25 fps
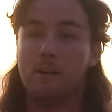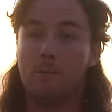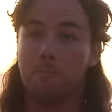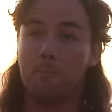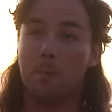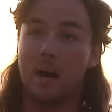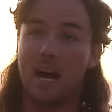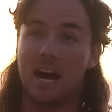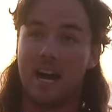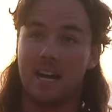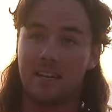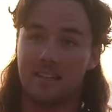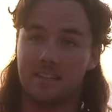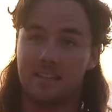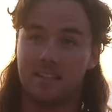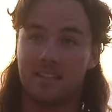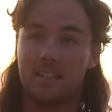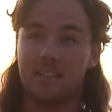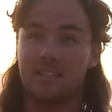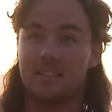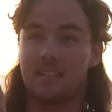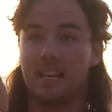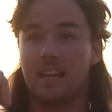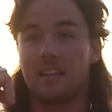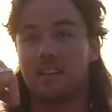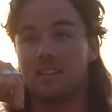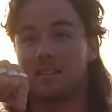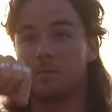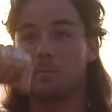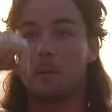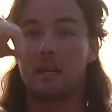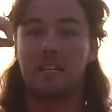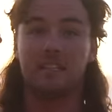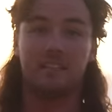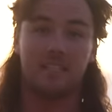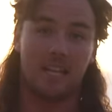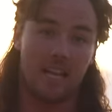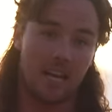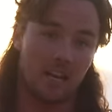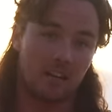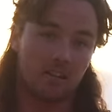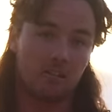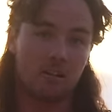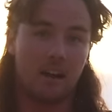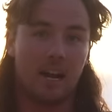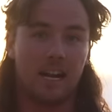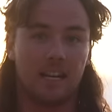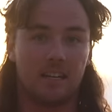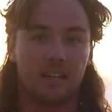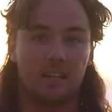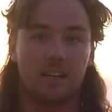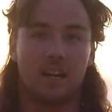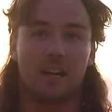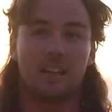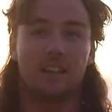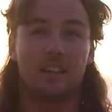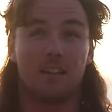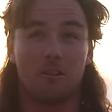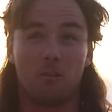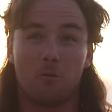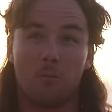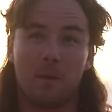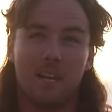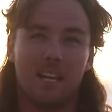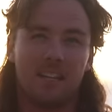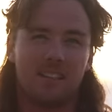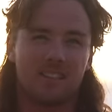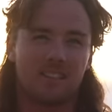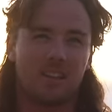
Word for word: but since then it's been downgraded a little bit,